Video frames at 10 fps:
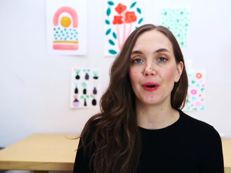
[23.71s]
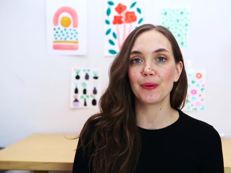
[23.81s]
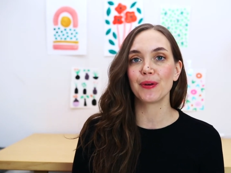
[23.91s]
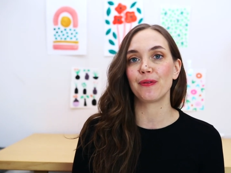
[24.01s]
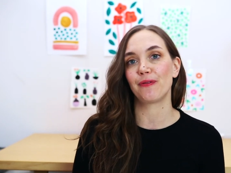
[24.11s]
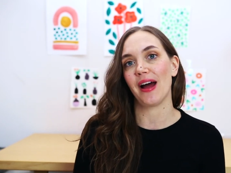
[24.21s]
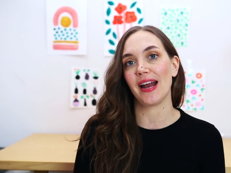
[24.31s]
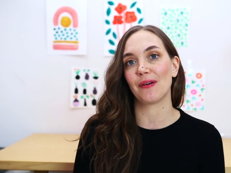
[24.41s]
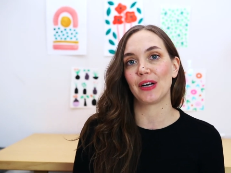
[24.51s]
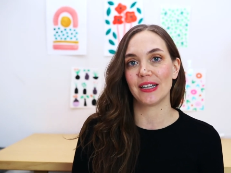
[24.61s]
own
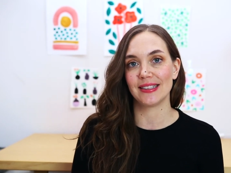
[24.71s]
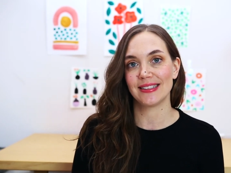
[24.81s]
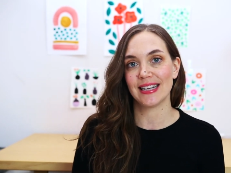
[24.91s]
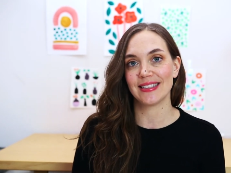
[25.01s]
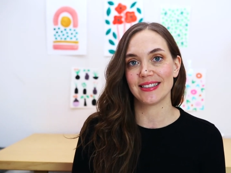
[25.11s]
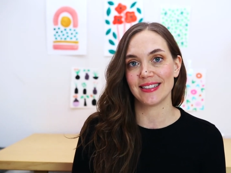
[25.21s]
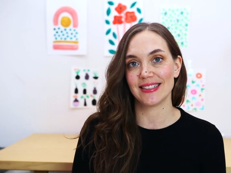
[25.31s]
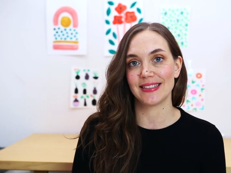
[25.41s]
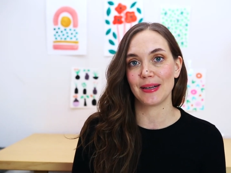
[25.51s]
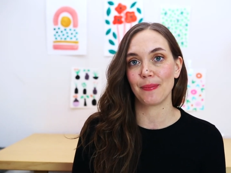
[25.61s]
file organization
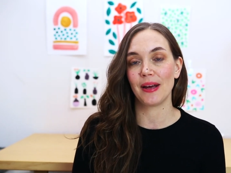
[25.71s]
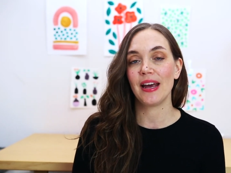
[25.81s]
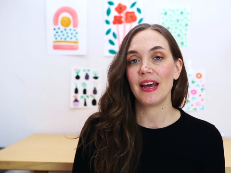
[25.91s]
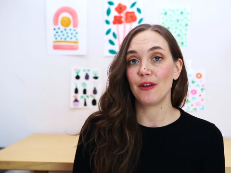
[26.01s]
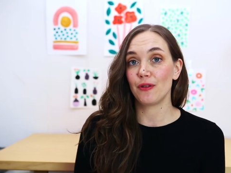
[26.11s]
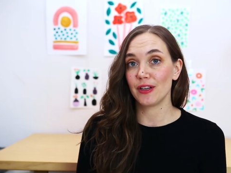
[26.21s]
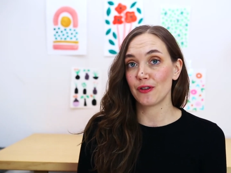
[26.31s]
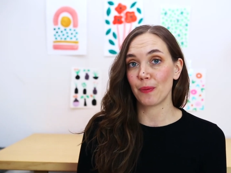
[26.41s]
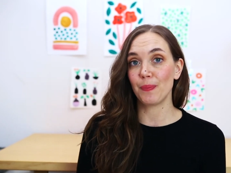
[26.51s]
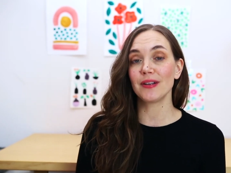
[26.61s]
system
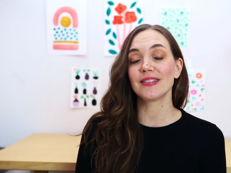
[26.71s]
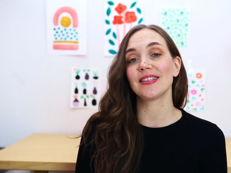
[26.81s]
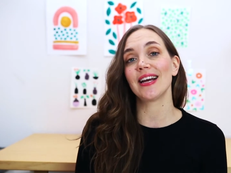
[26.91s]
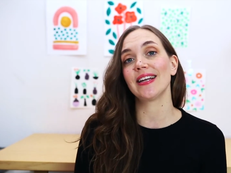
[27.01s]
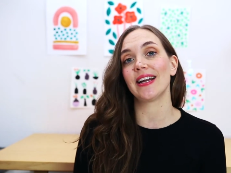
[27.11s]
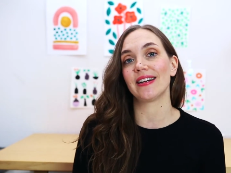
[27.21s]
using Dropbox and